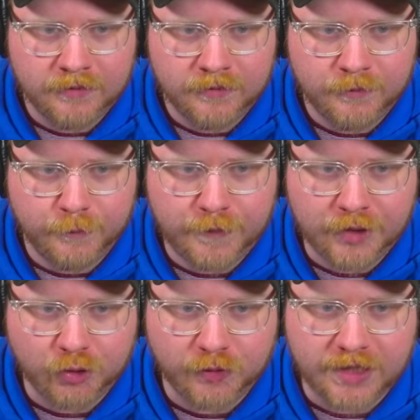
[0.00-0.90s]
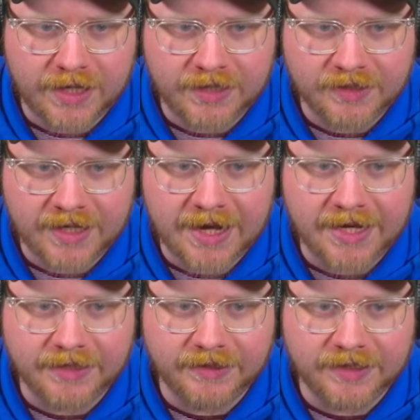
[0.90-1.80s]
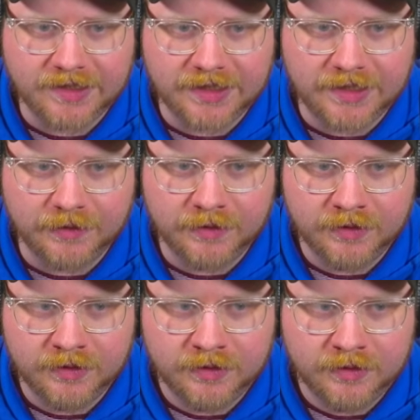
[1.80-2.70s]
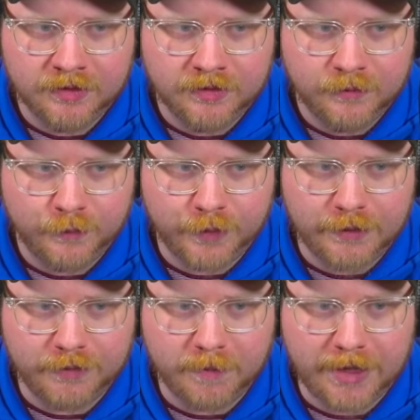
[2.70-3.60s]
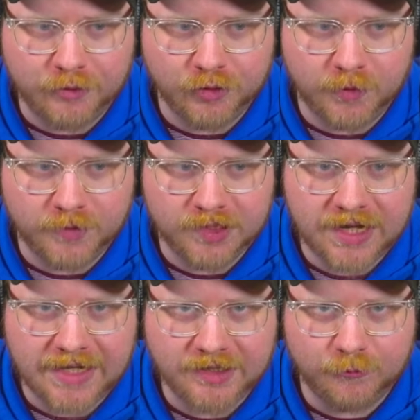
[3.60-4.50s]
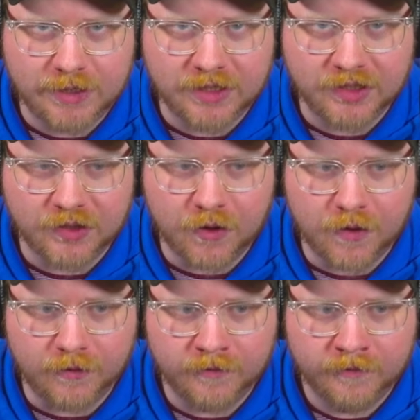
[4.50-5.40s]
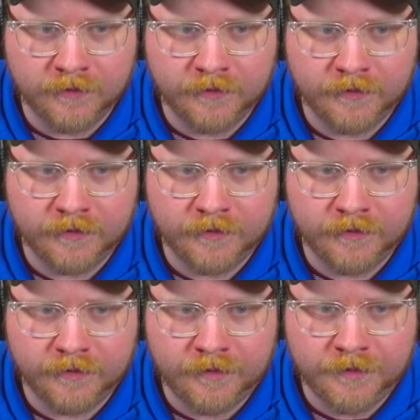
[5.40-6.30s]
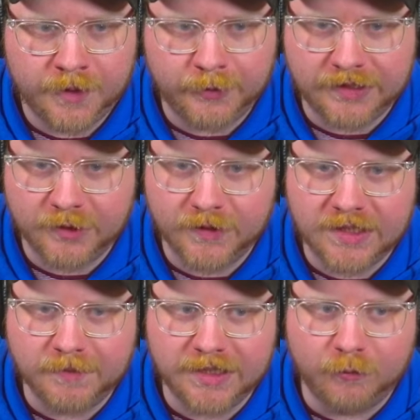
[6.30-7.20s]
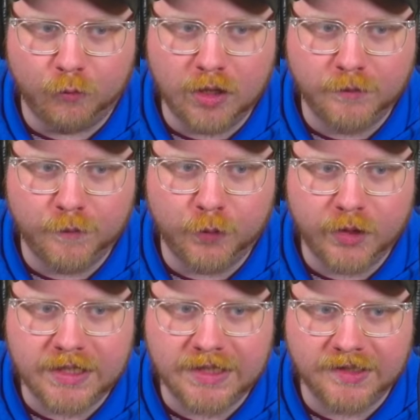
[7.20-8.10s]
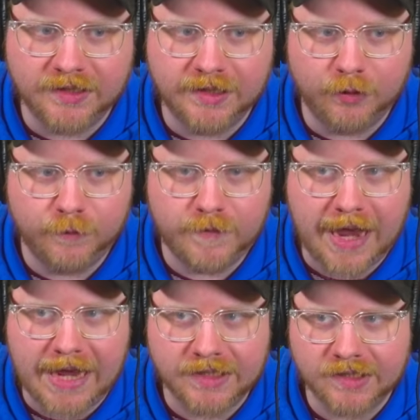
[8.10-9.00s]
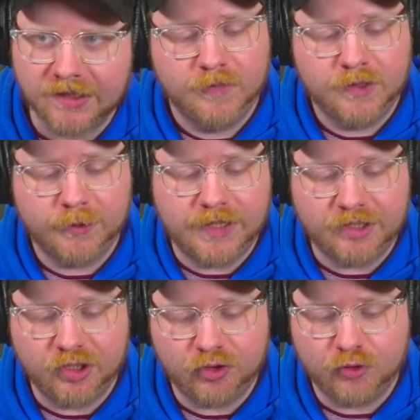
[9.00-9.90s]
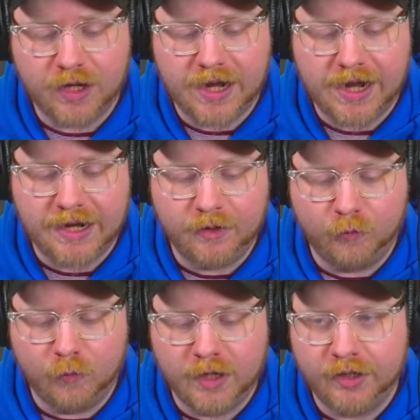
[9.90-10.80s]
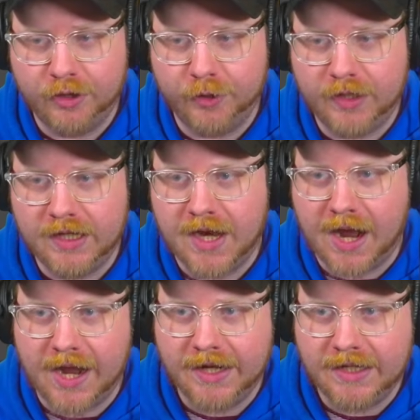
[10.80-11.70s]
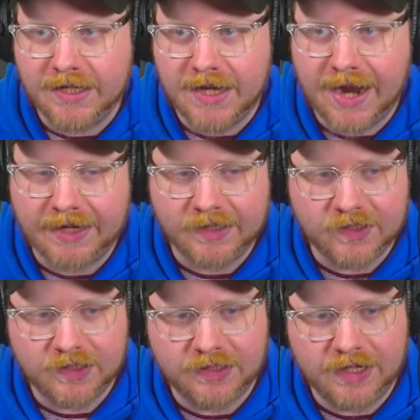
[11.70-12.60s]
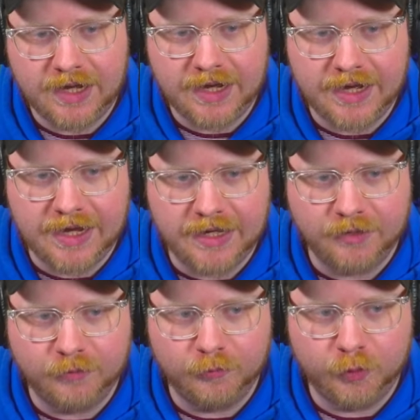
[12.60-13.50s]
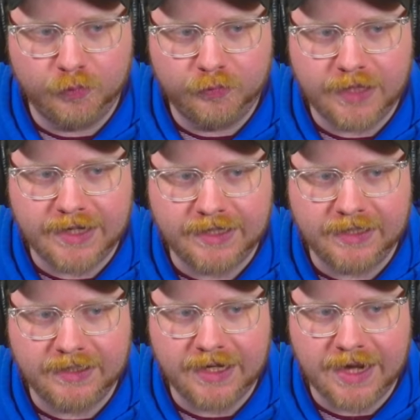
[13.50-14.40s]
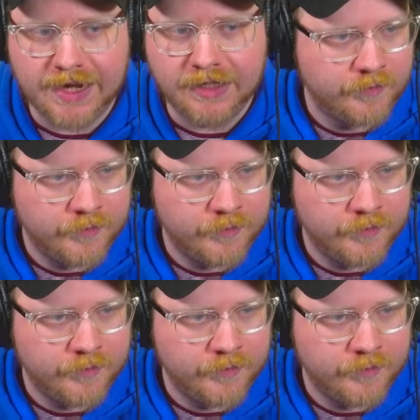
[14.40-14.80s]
visualize and listen for if the metronome stays with the song. Okay, so it seems like 140 is a little fast. So let's just try 139 next, and we'll play it again.